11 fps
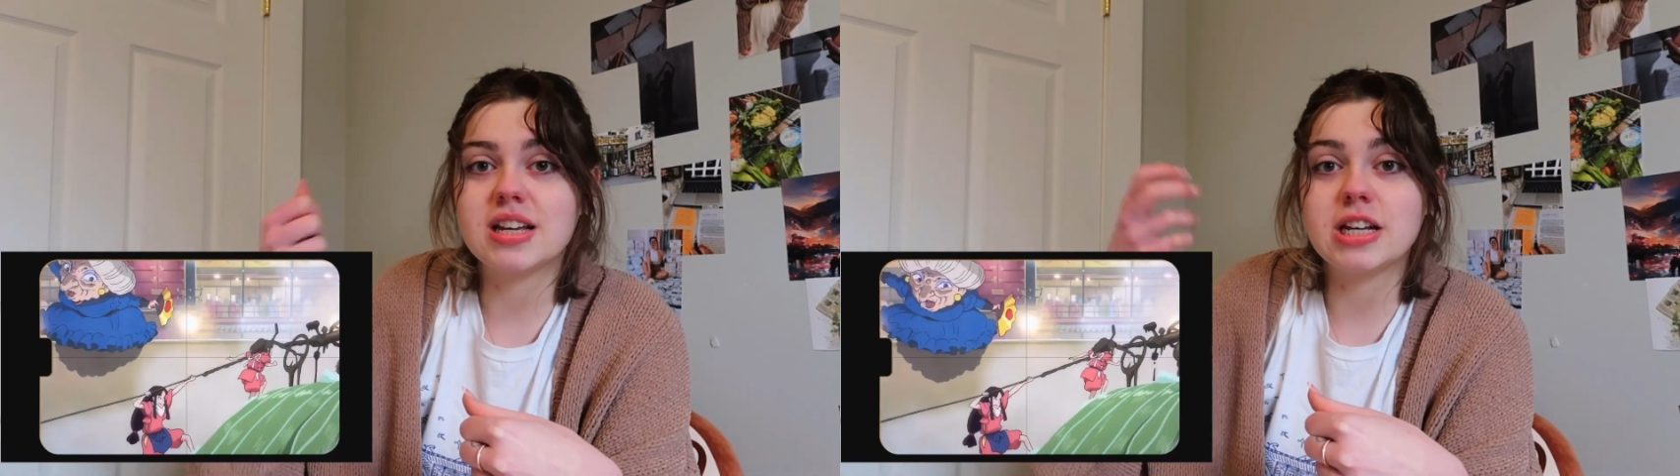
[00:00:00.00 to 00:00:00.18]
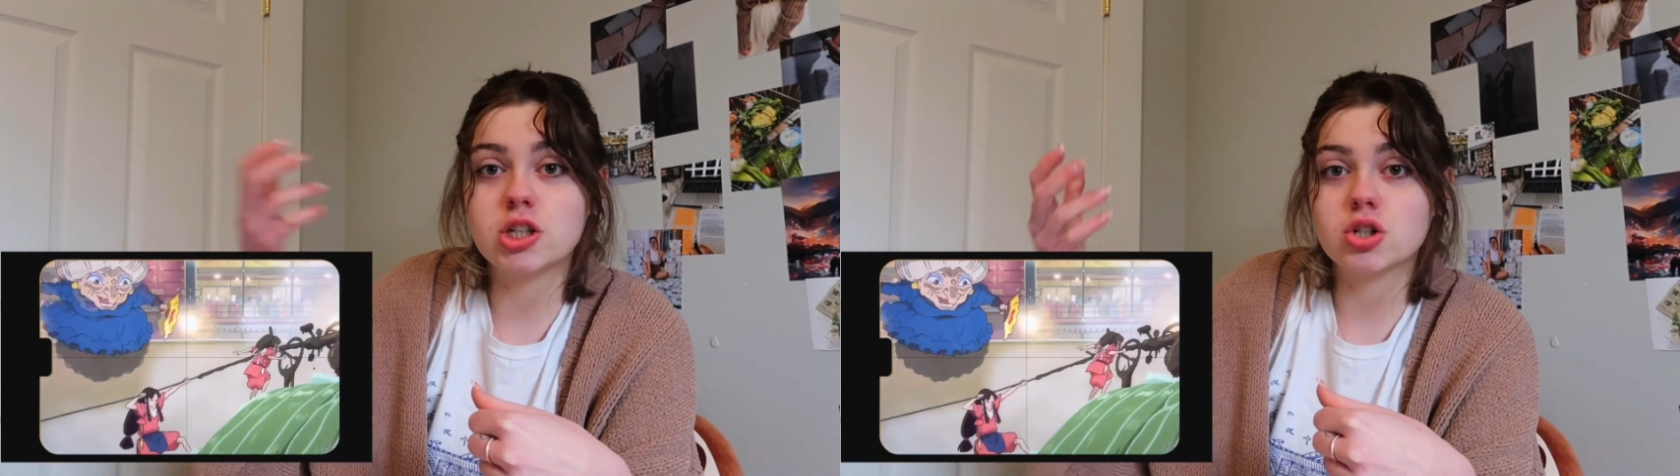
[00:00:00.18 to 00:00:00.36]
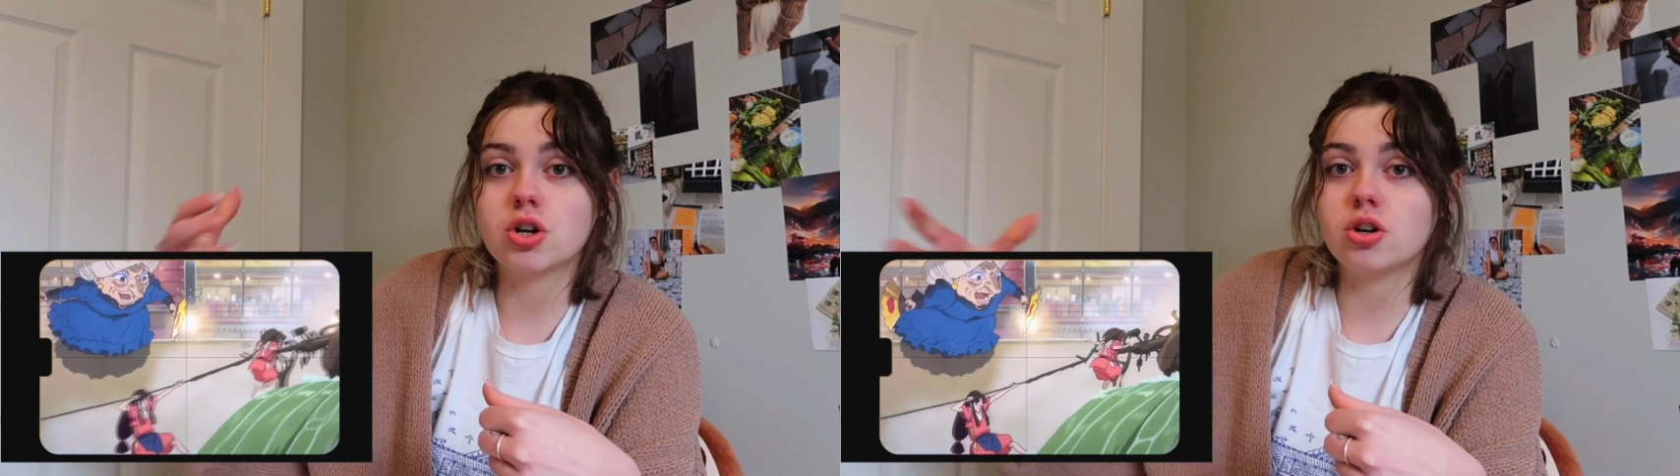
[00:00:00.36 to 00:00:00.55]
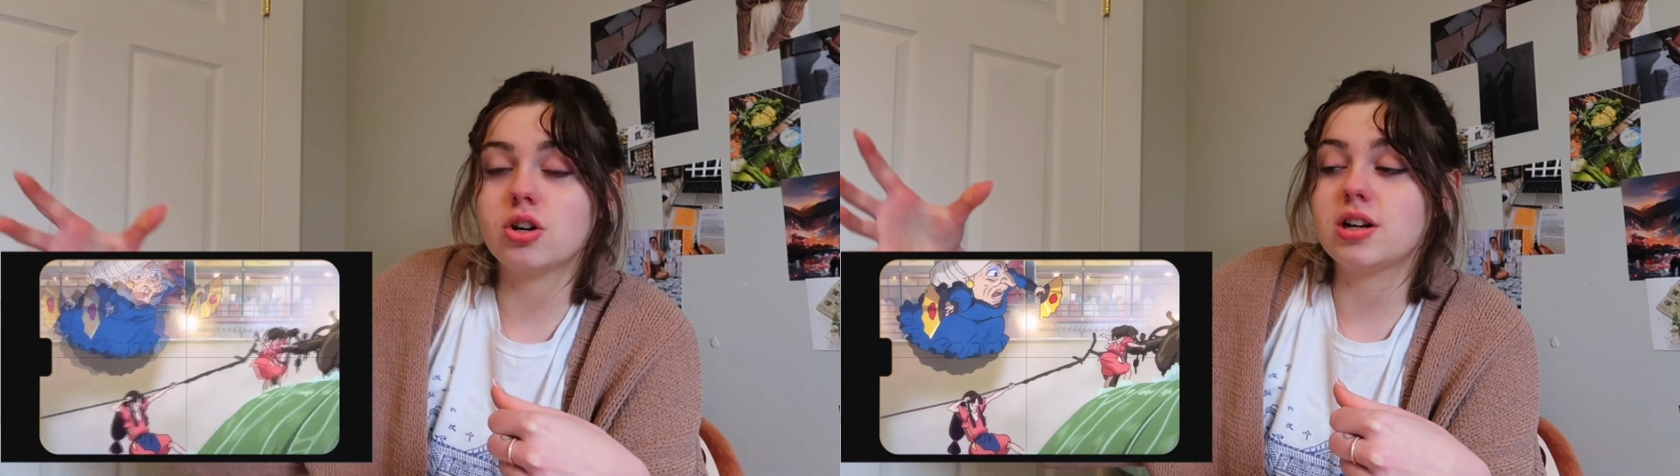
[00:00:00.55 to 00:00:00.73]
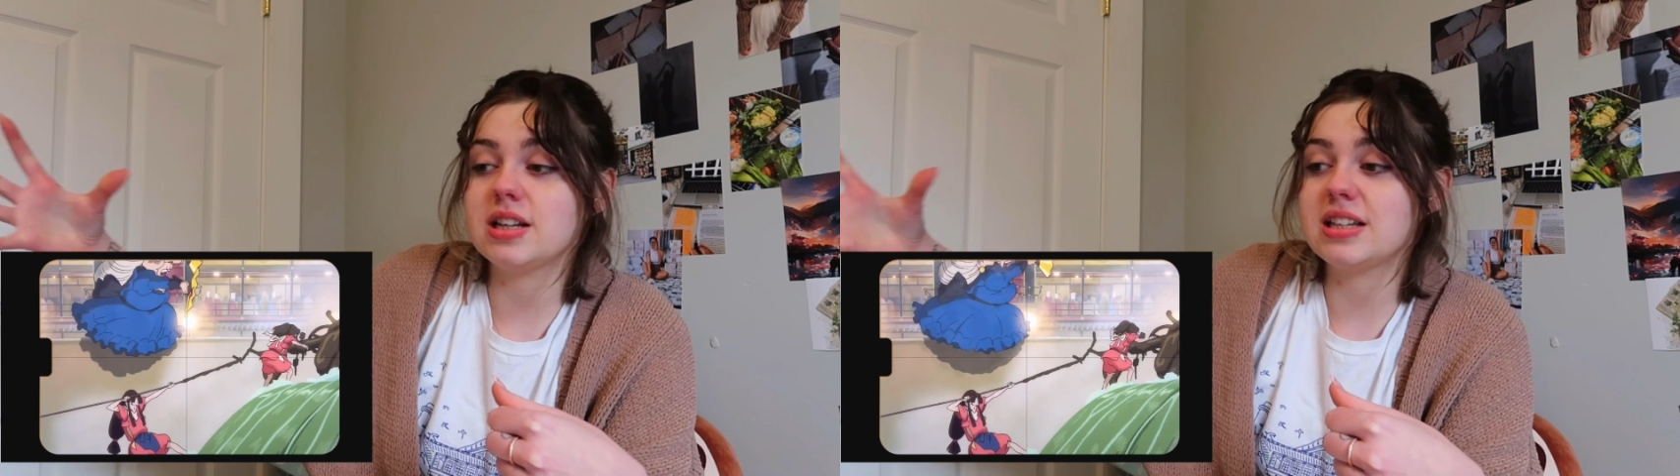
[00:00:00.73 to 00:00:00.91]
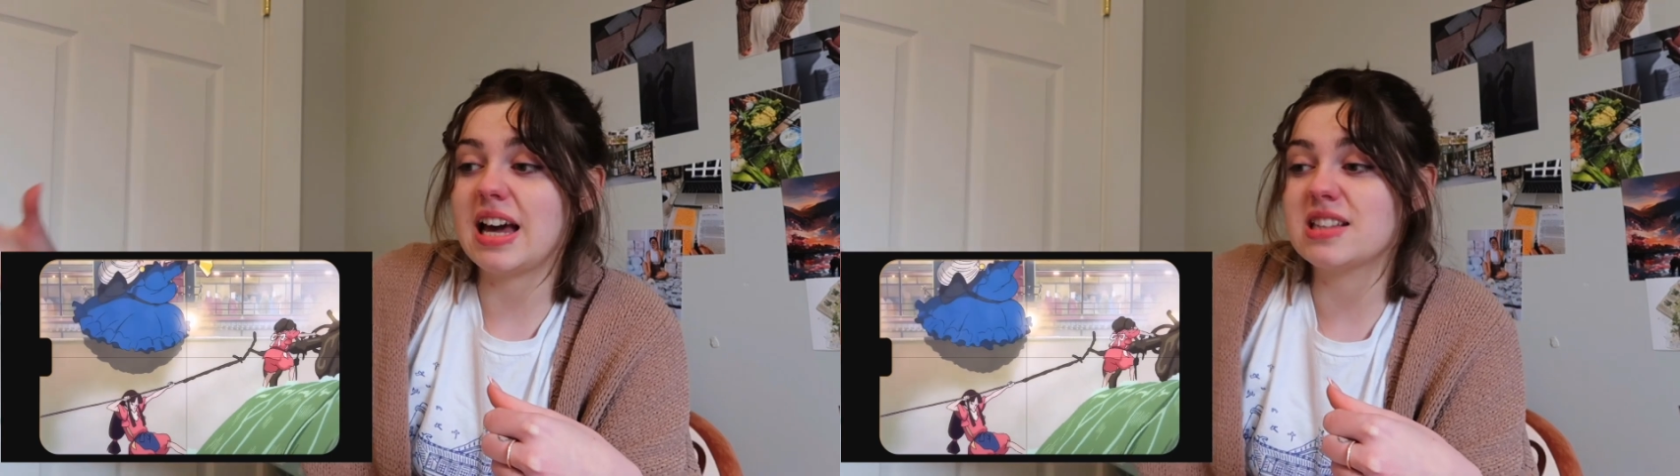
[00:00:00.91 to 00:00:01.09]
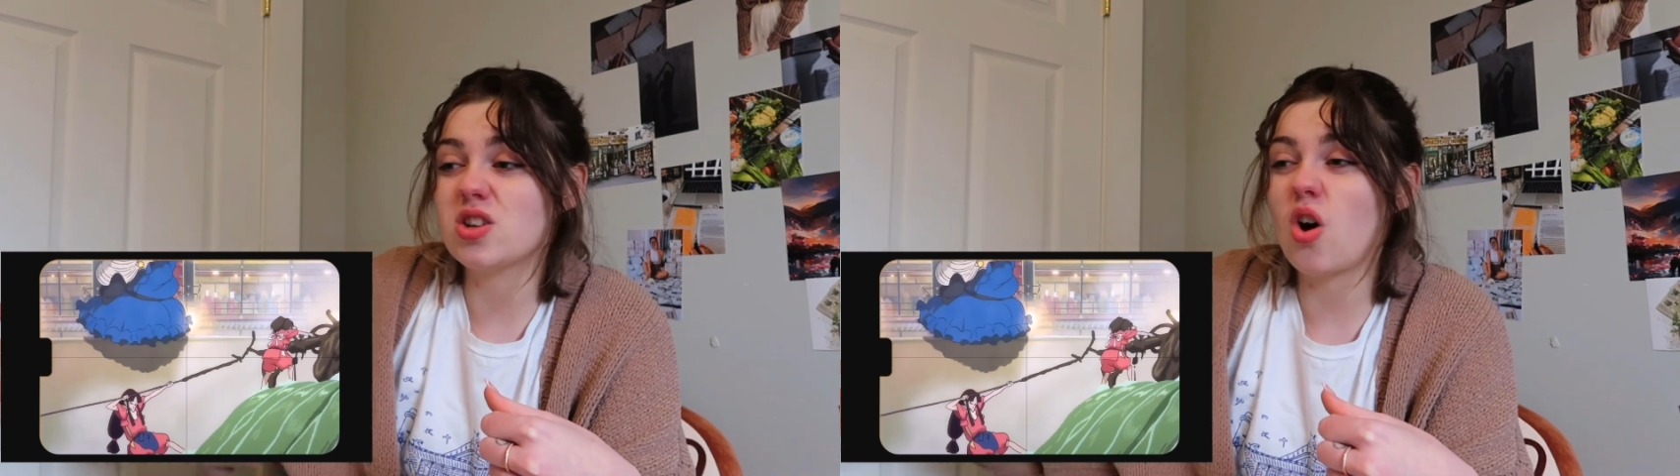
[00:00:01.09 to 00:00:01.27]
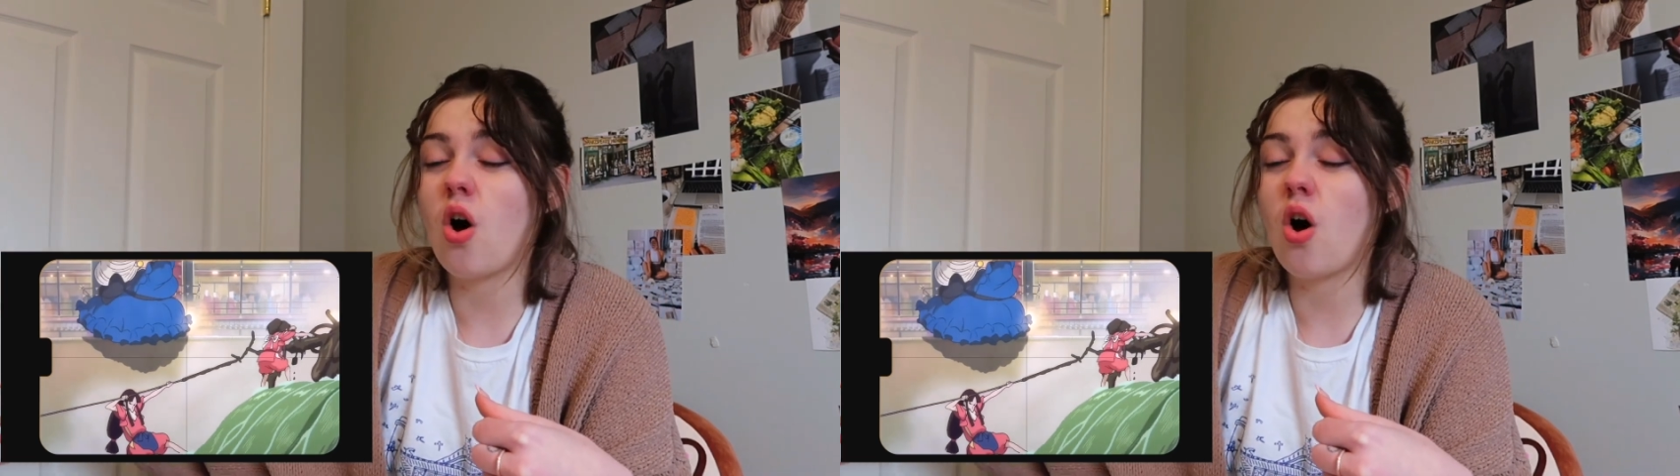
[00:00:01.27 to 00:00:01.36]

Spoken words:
in turn gets